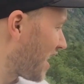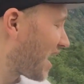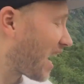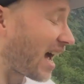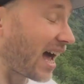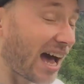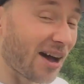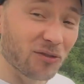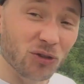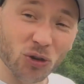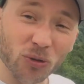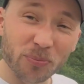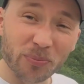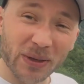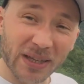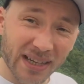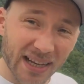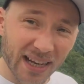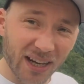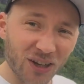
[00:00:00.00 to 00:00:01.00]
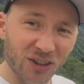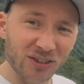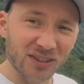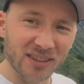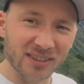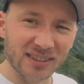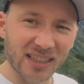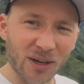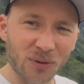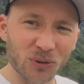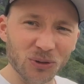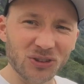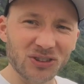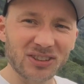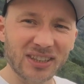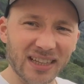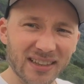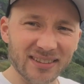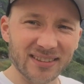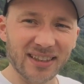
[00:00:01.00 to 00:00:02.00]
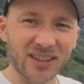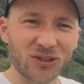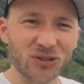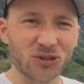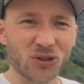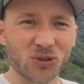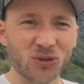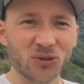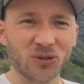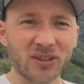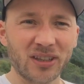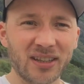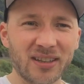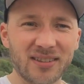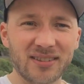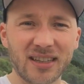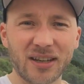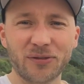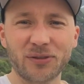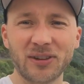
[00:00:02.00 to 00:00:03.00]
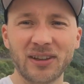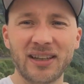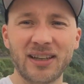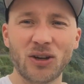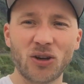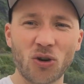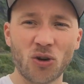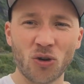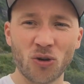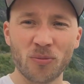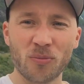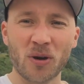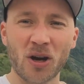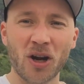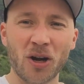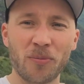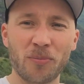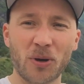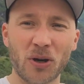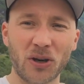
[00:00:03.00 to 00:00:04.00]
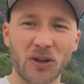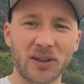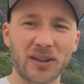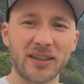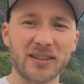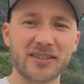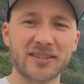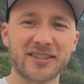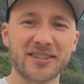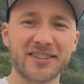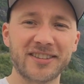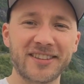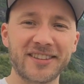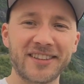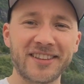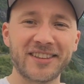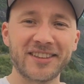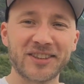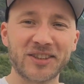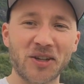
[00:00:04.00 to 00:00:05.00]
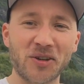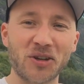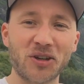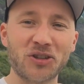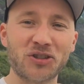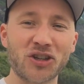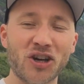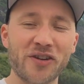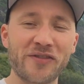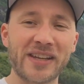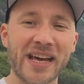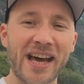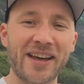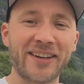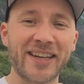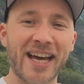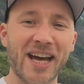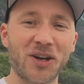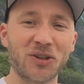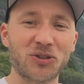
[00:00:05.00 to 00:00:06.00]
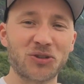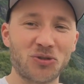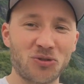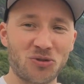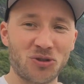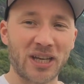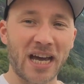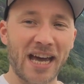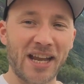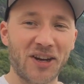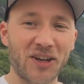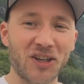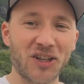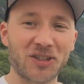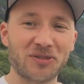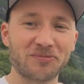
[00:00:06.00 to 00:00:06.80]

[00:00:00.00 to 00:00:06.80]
I have not been here since I was 6 years old, and it's definitely on my bucket list. So I'm going to drive down now to Geiranger.